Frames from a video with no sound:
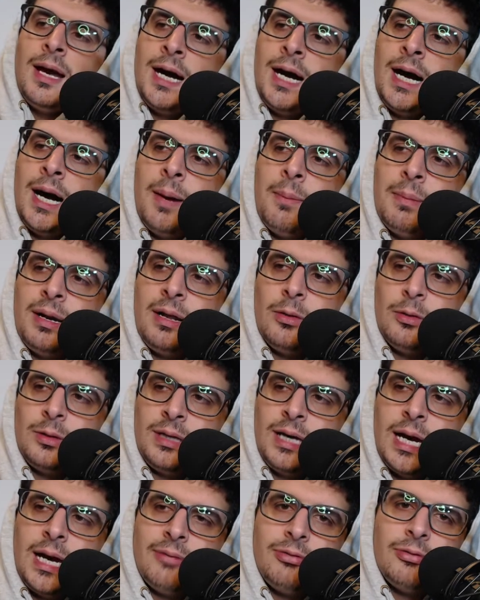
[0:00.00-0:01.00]
And I only
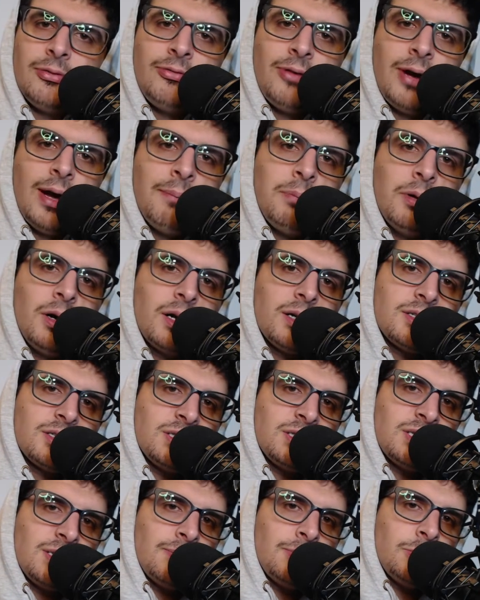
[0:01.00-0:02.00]
got it for $5
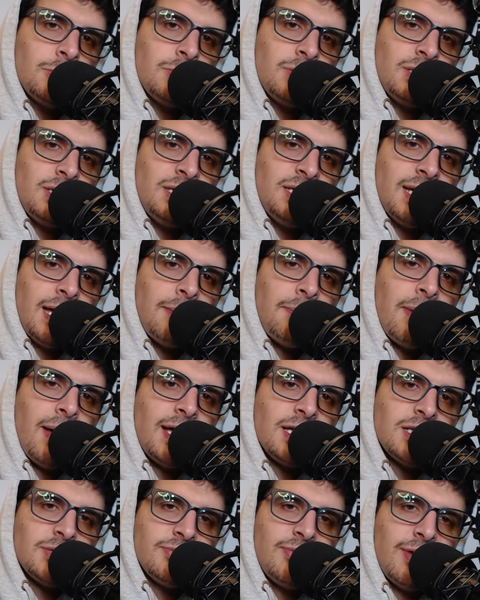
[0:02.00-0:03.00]
because I'm doing the EA
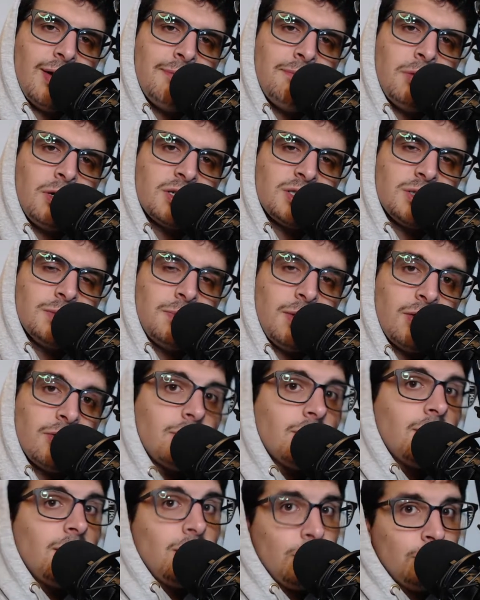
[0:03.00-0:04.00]
Pass, $5 a
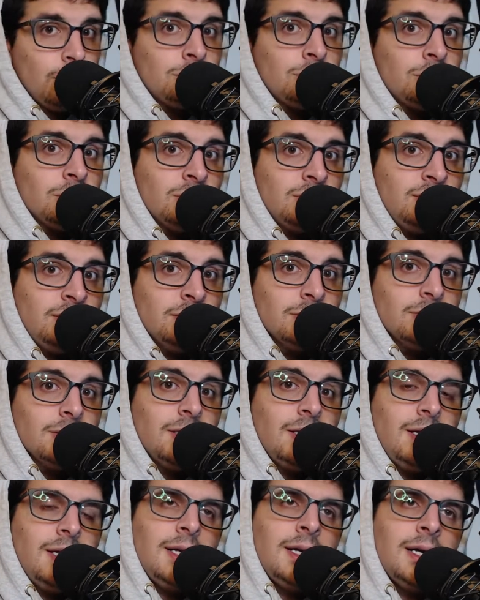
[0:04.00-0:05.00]
month. Good deal.
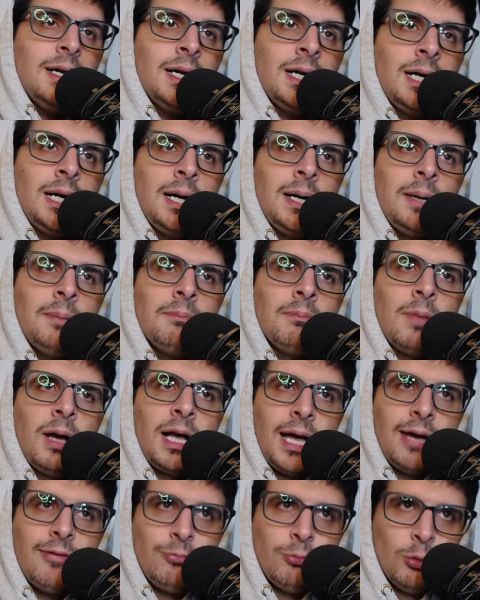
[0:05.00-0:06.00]
I
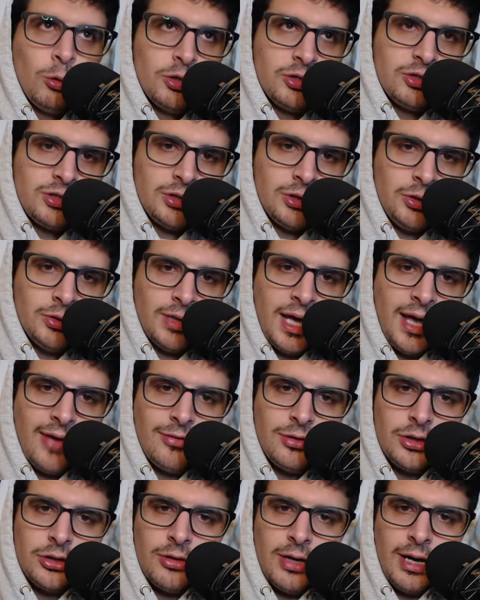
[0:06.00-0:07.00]
got Warzone. I
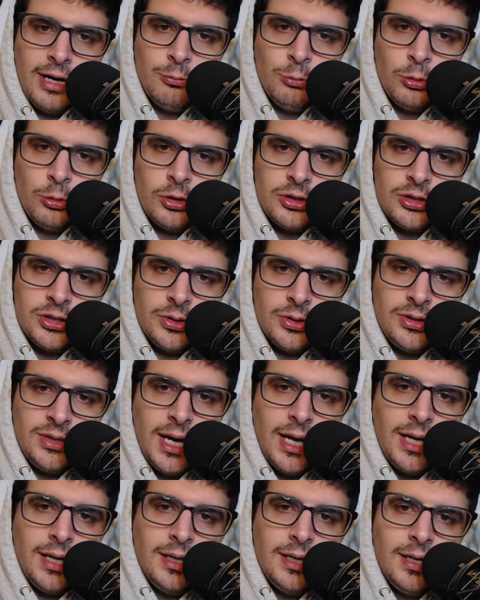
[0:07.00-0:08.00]
haven't tried Warzone
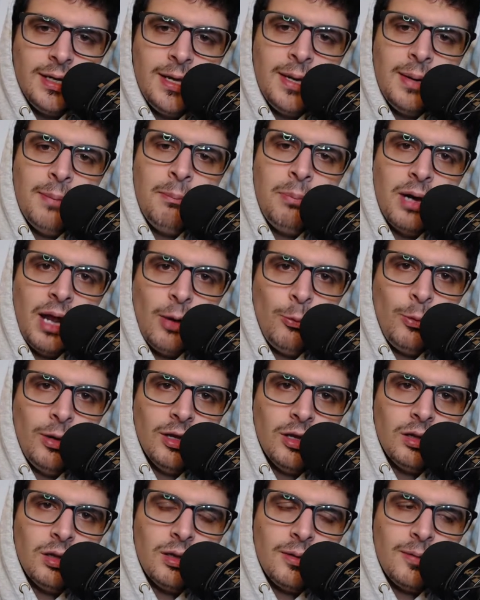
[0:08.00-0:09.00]
yet, but I
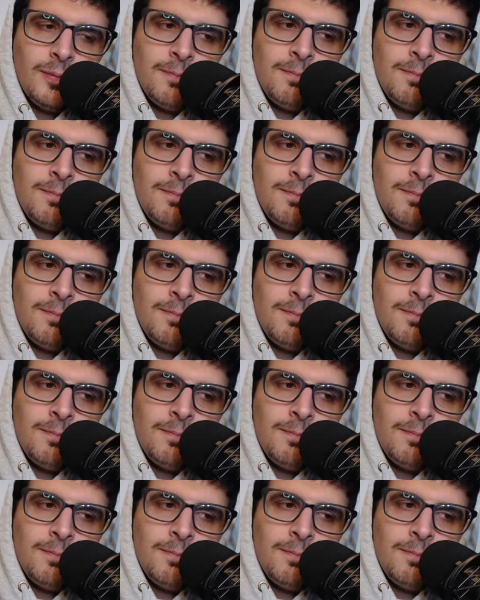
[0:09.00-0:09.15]
will.